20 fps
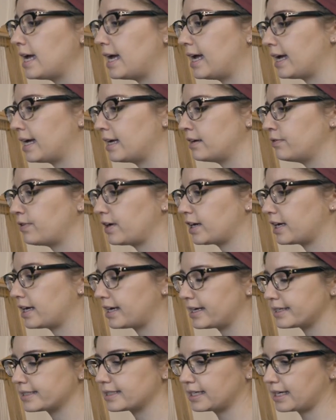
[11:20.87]
it can
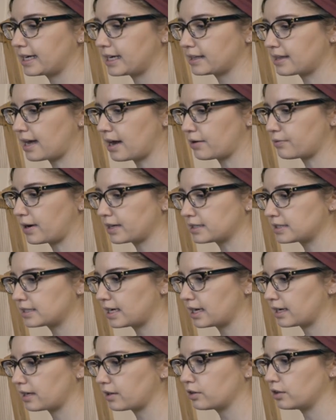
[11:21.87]
very easily get that
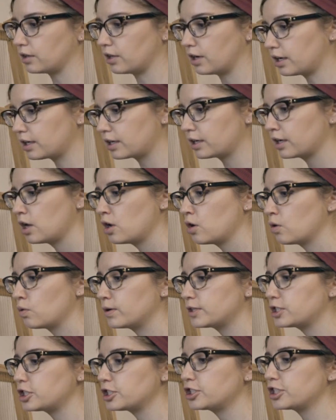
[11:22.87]
rustic look,
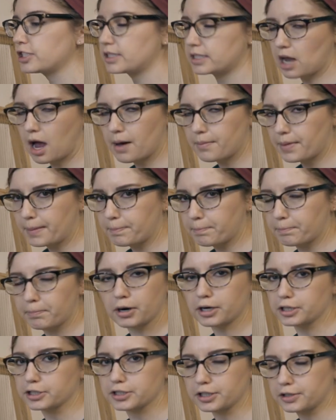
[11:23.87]
which is just not my
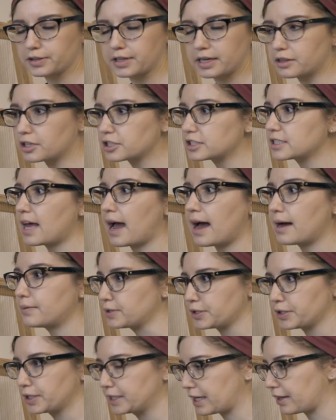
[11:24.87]
personal thing. There's
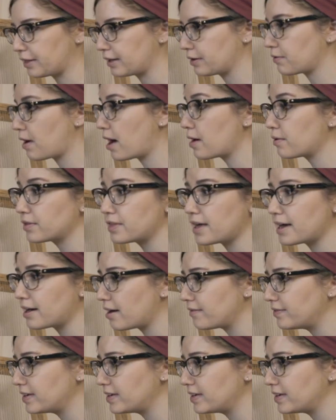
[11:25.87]
absolutely nothing wrong with that,